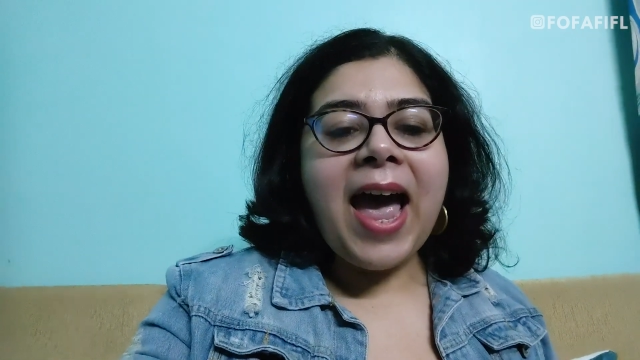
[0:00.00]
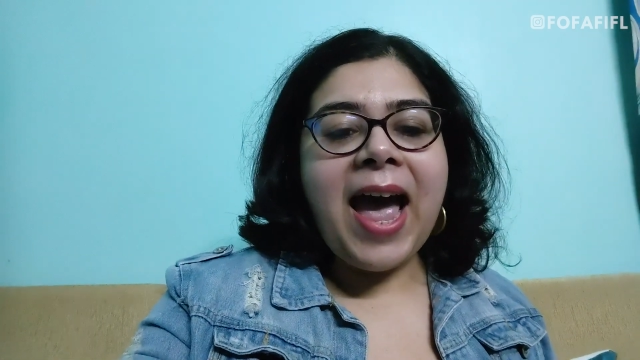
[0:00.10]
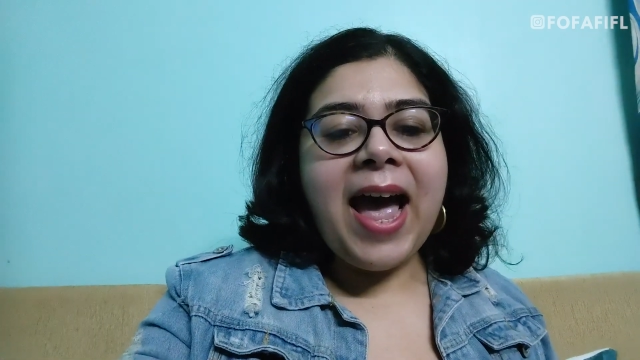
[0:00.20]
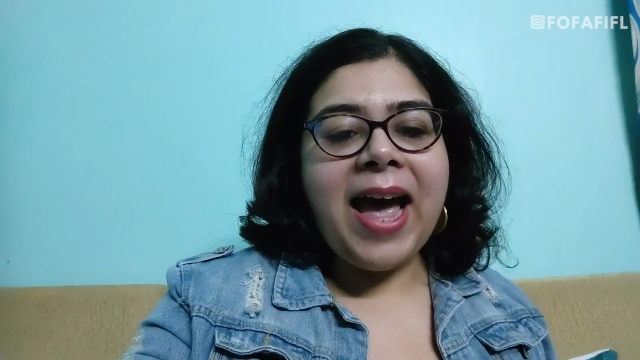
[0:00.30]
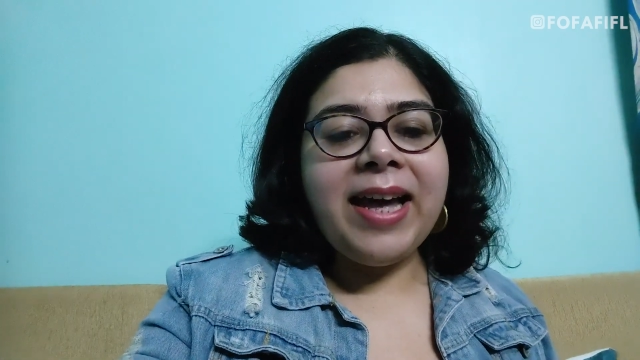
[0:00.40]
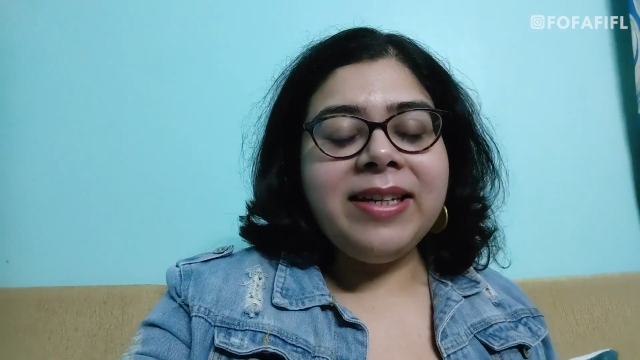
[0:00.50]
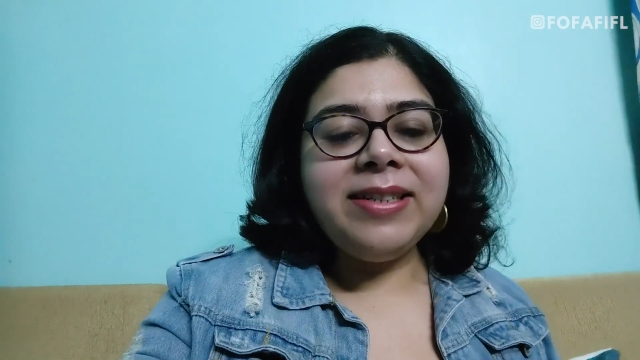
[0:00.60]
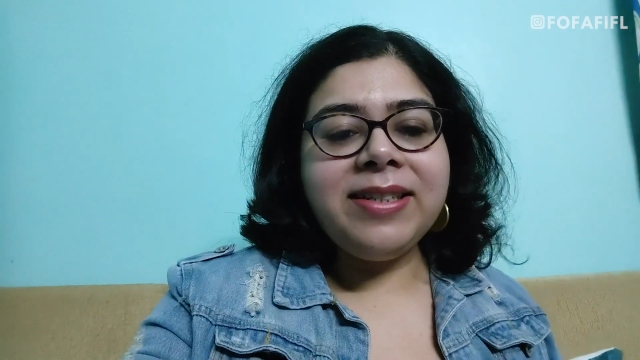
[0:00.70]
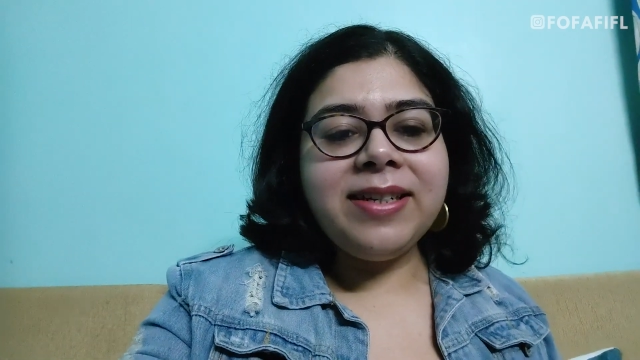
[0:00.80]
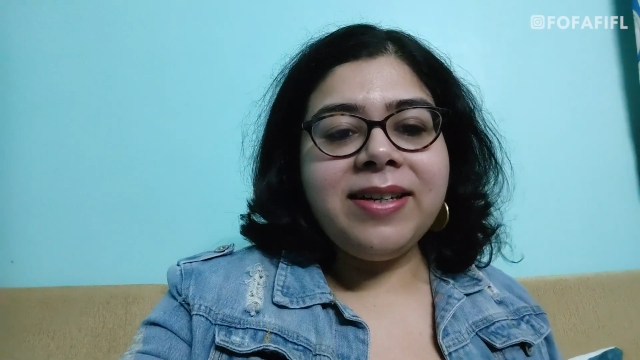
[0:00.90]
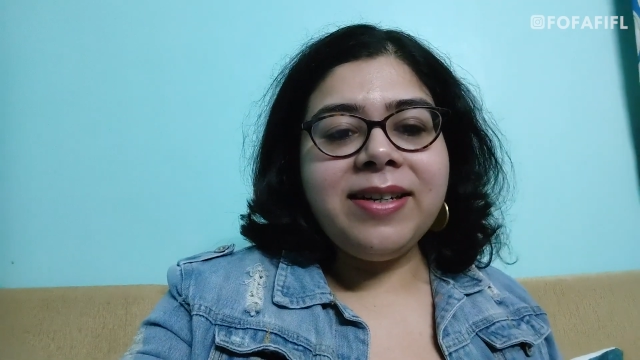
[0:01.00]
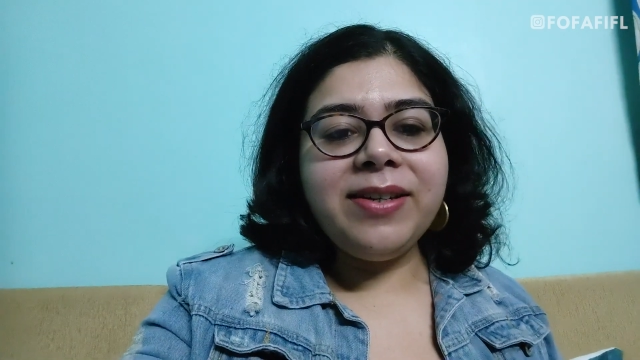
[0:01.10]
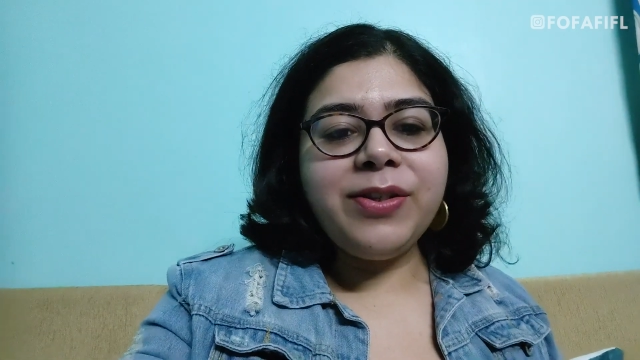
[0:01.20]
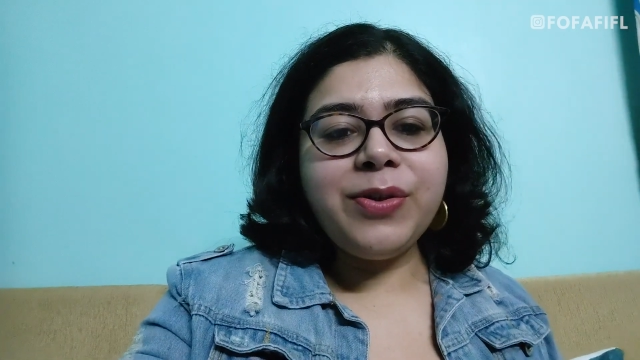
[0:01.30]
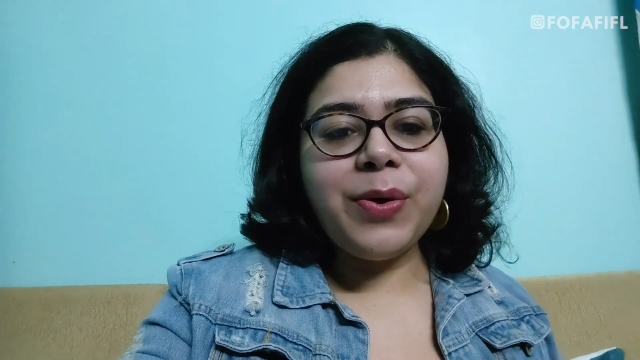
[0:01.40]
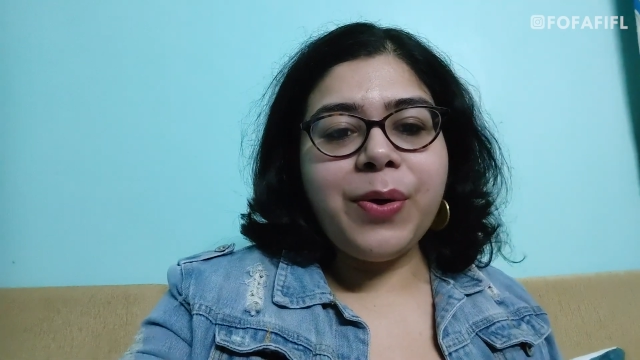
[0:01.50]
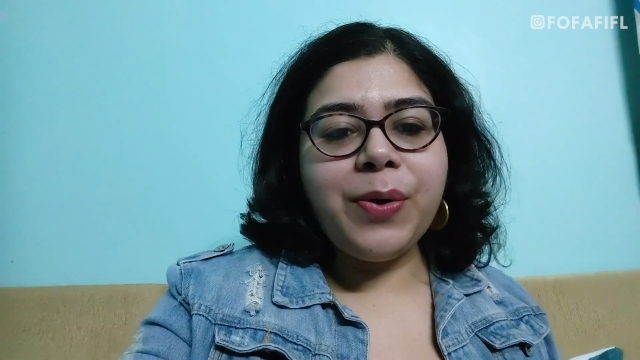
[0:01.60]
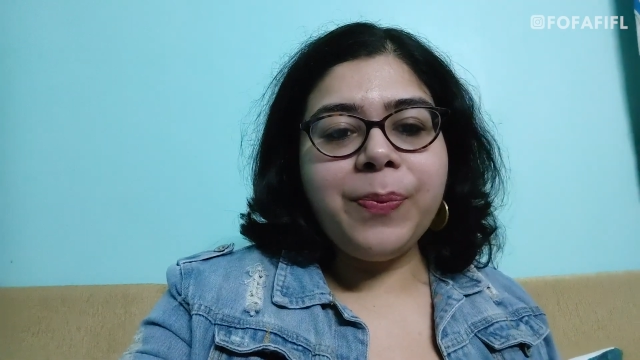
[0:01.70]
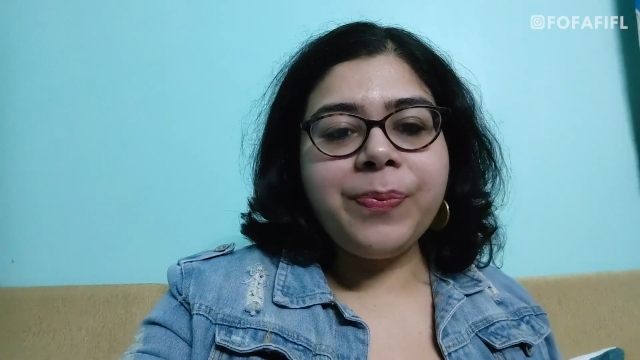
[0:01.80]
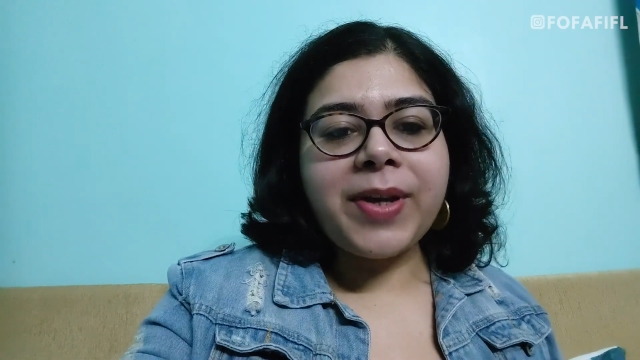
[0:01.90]
And
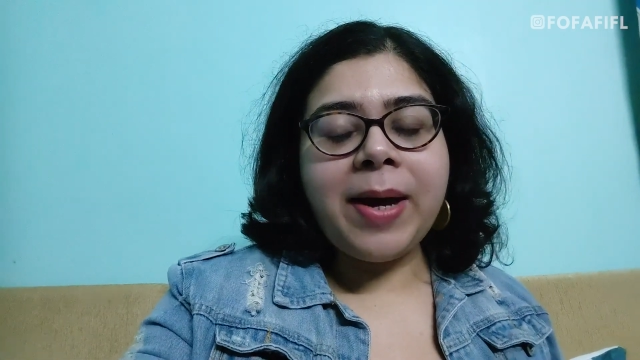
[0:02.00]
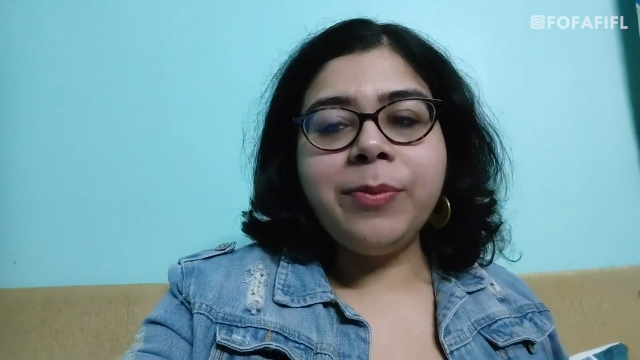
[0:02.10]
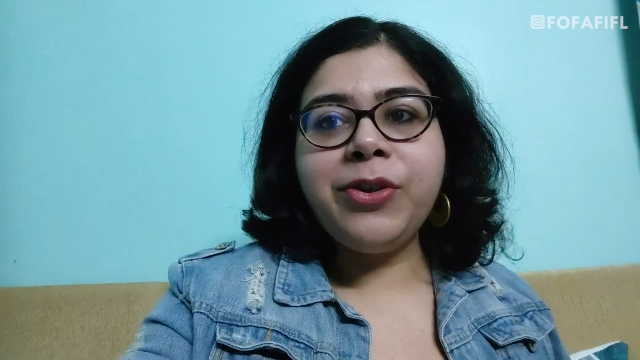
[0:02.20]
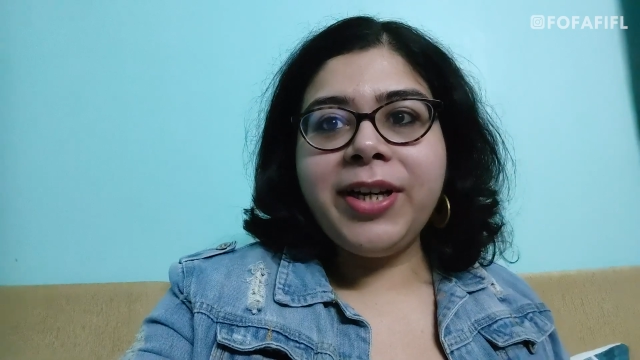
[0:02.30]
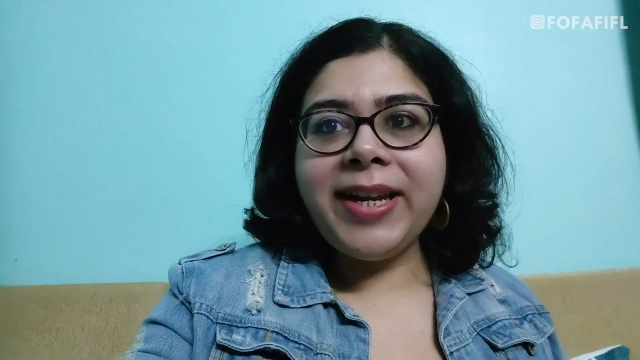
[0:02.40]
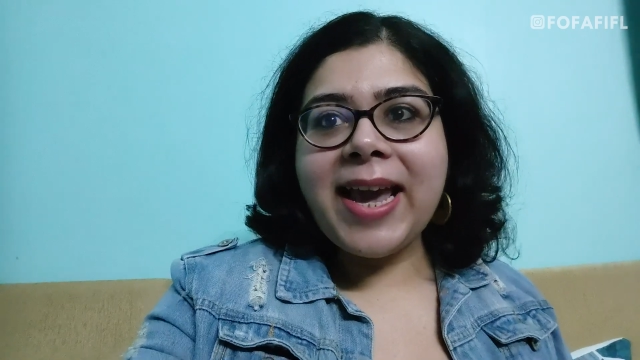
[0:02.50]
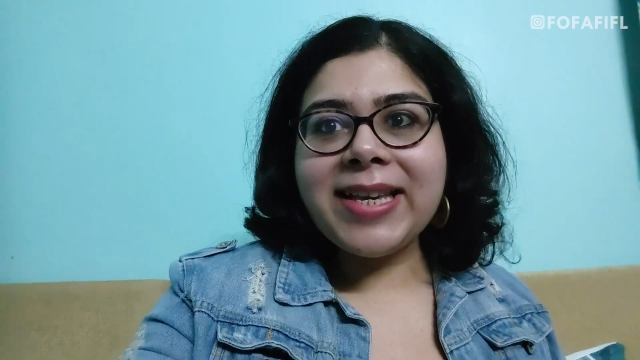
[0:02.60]
so I'm really